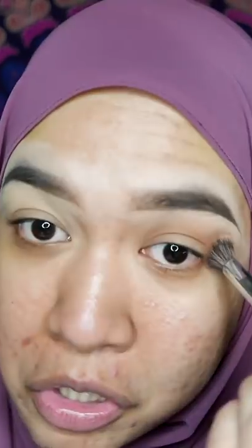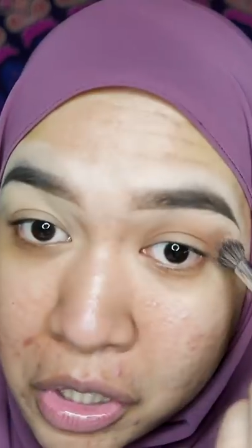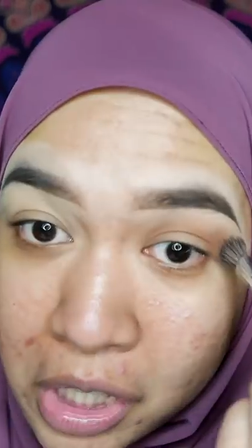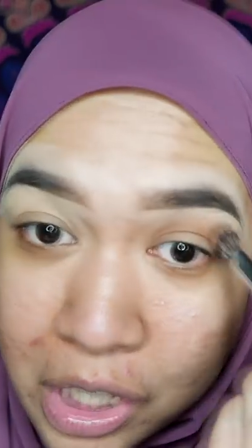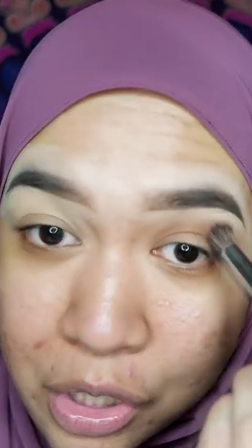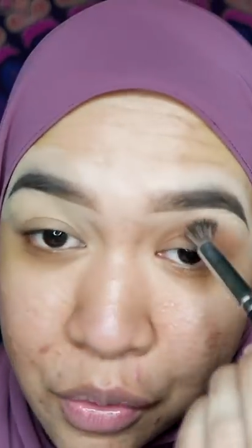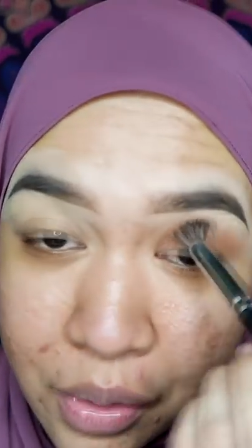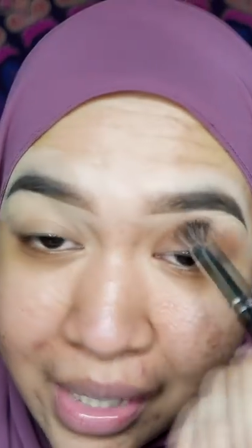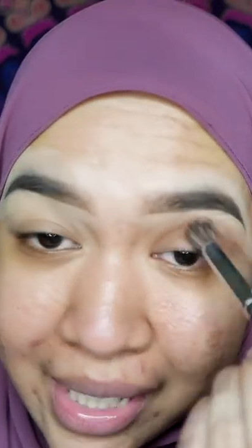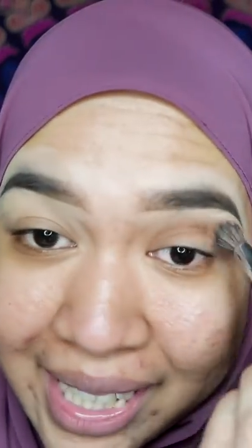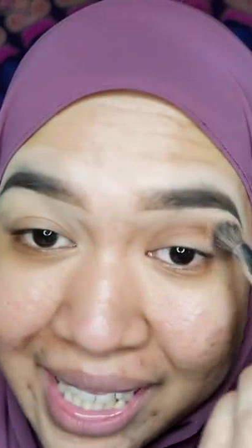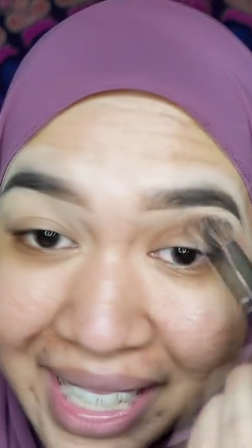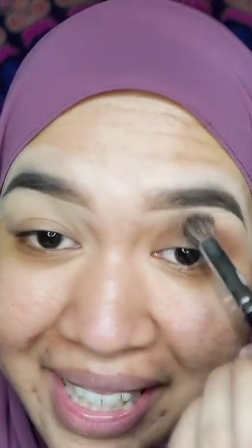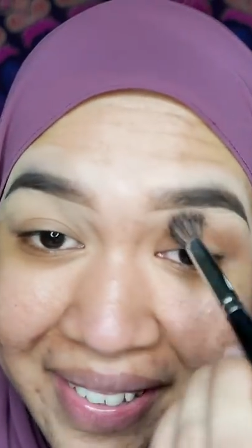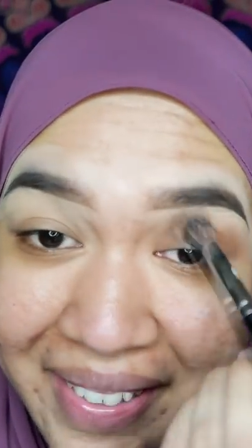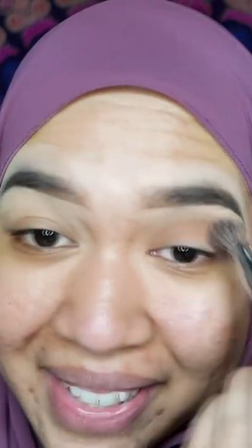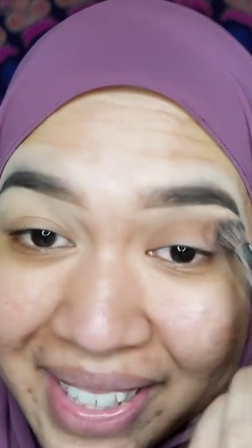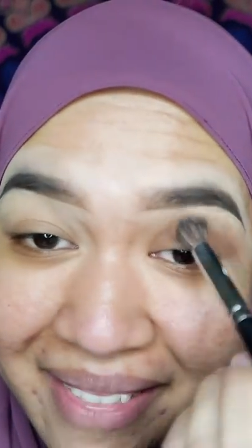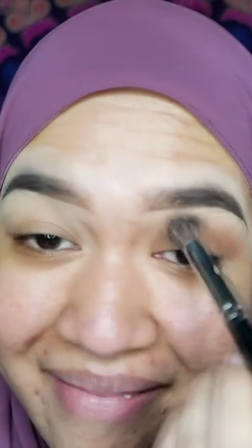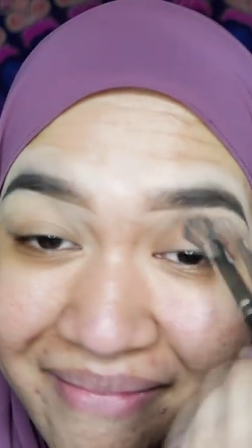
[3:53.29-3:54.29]
You guys wanna
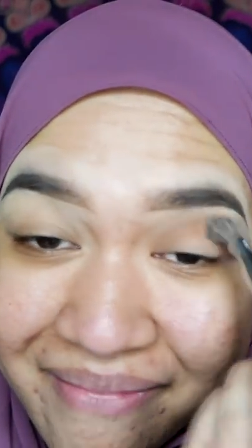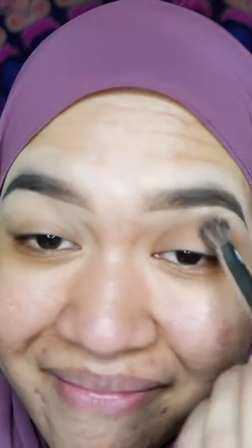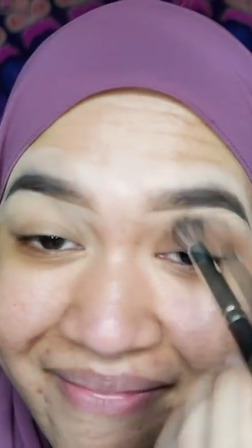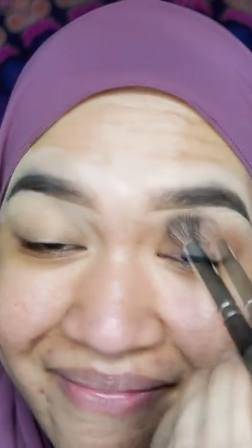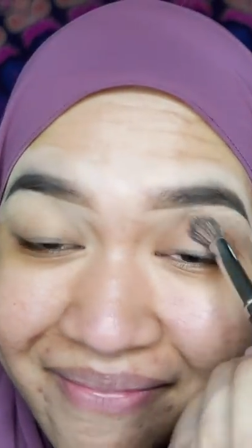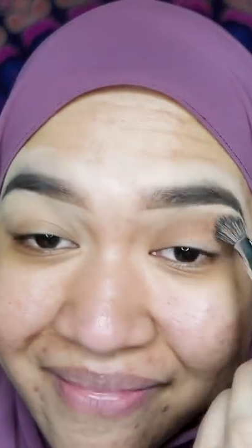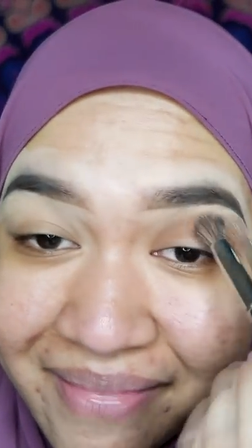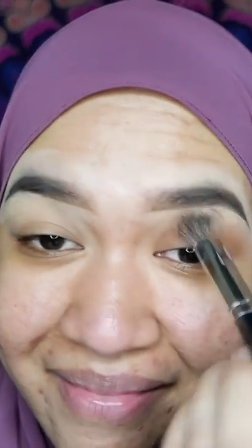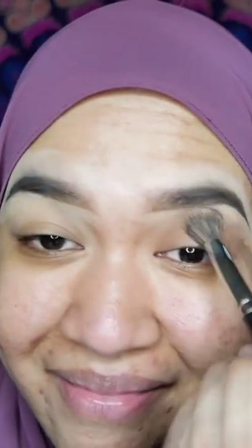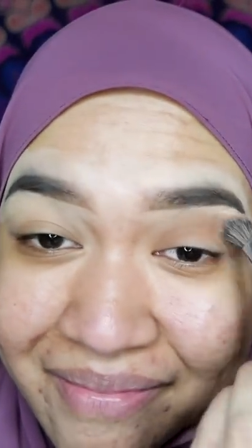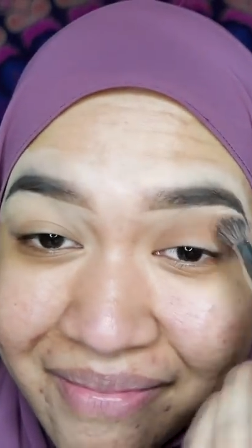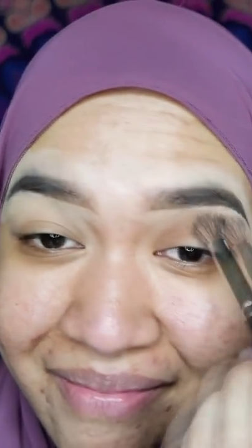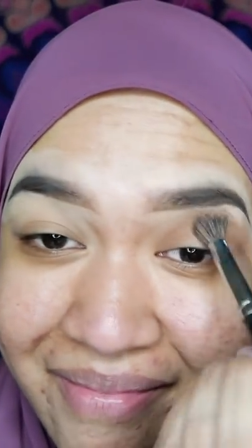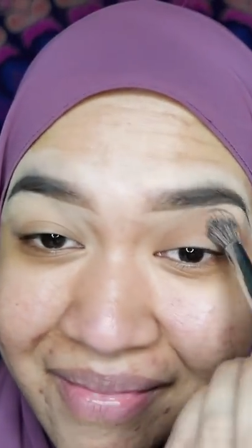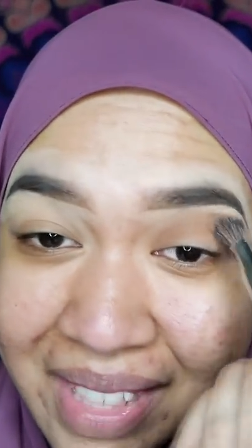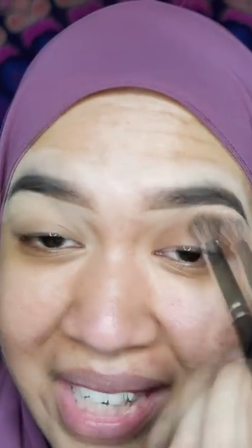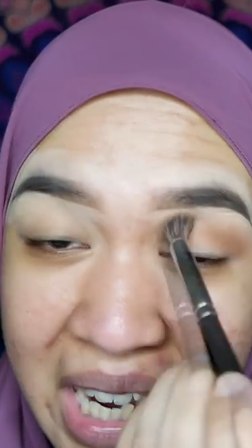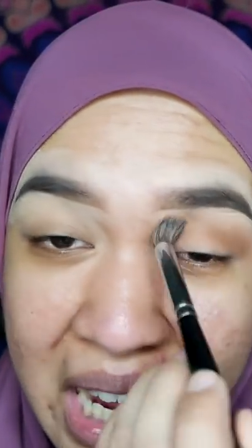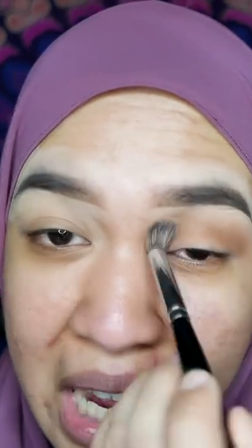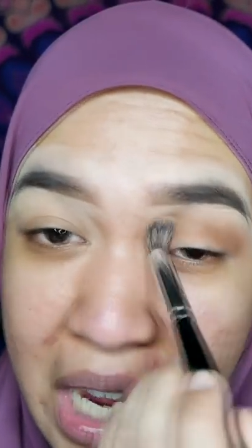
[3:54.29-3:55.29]
hear it?
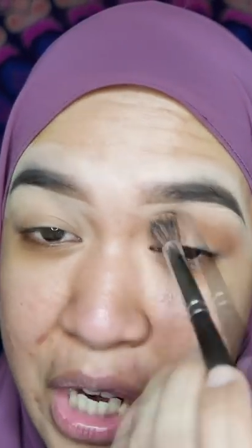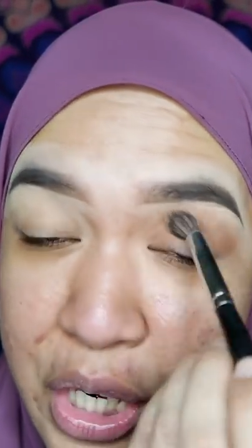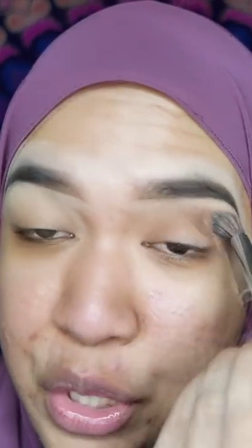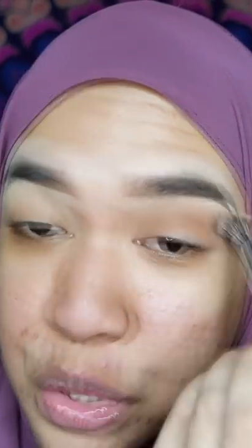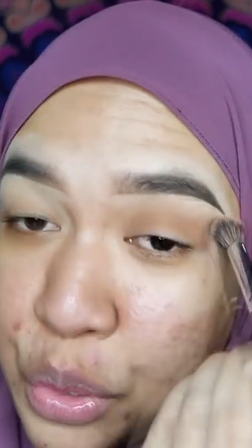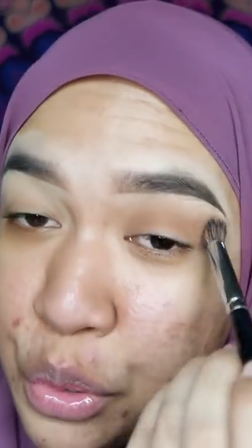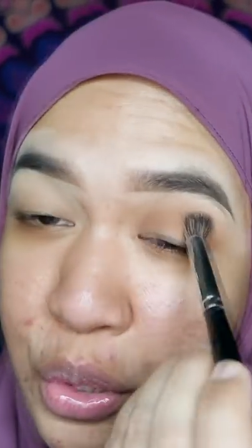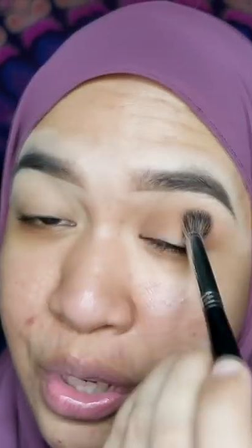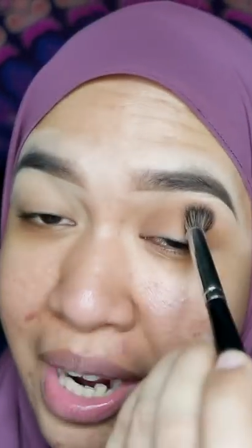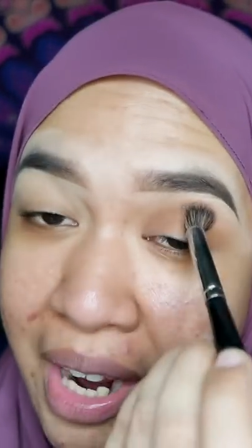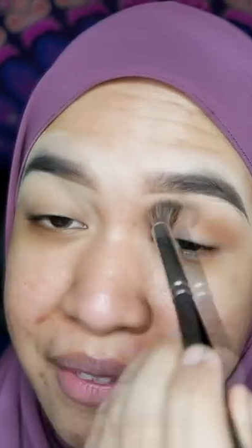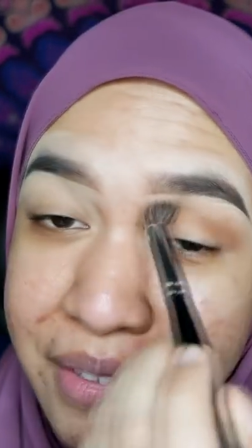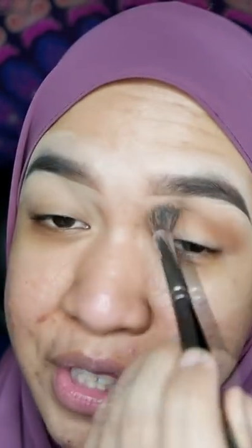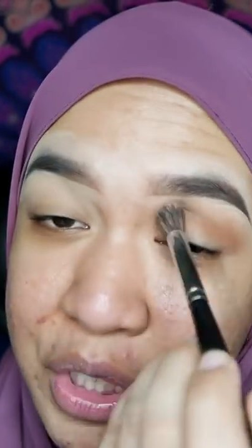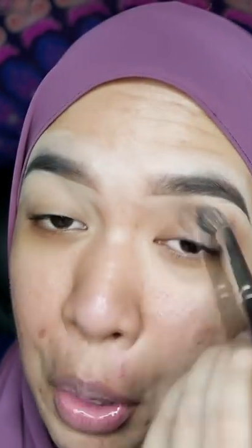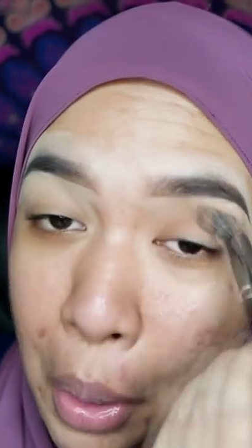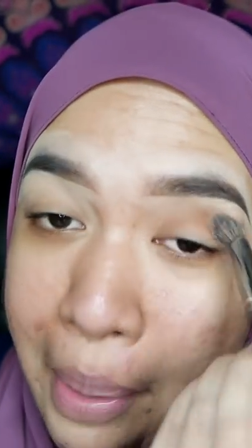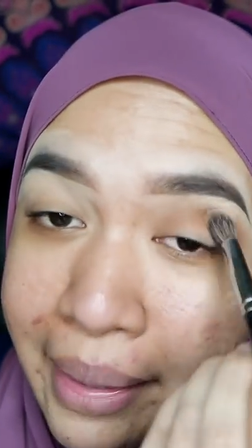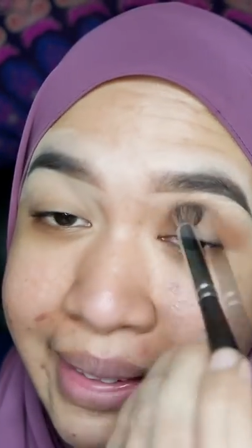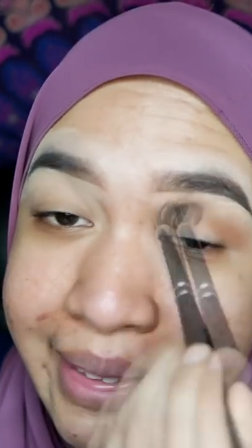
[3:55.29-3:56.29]
You don't have a
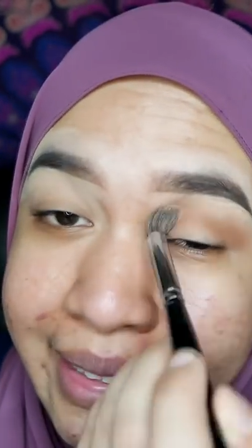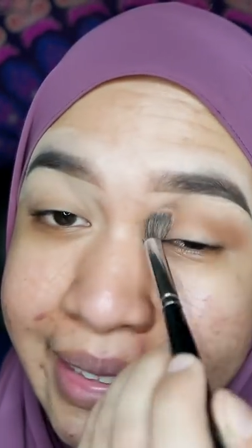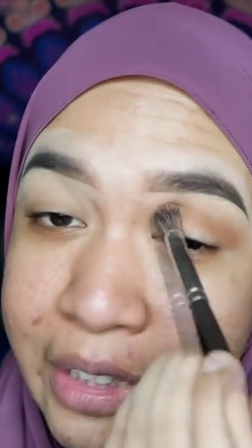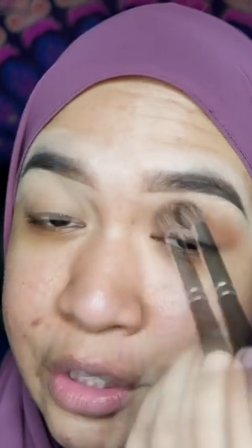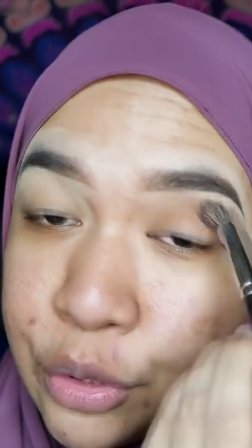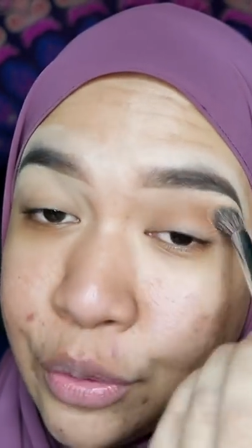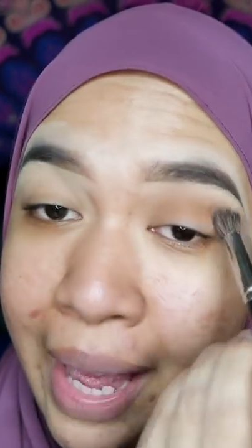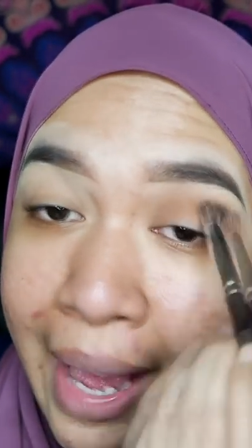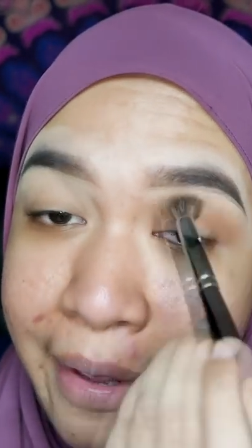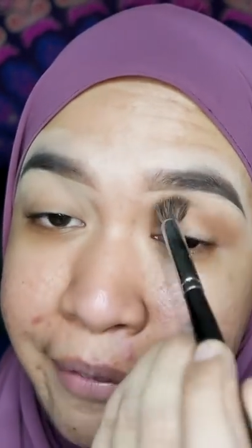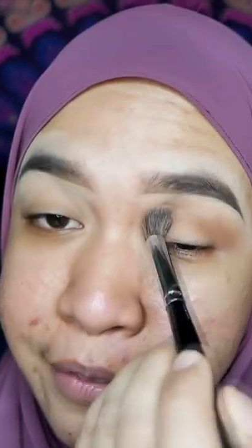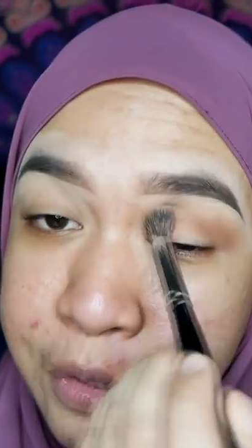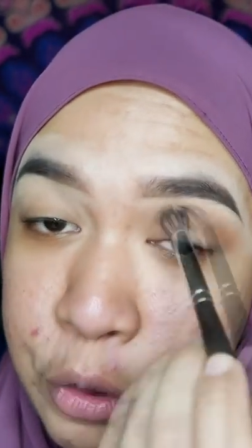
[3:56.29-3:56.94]
choice. You have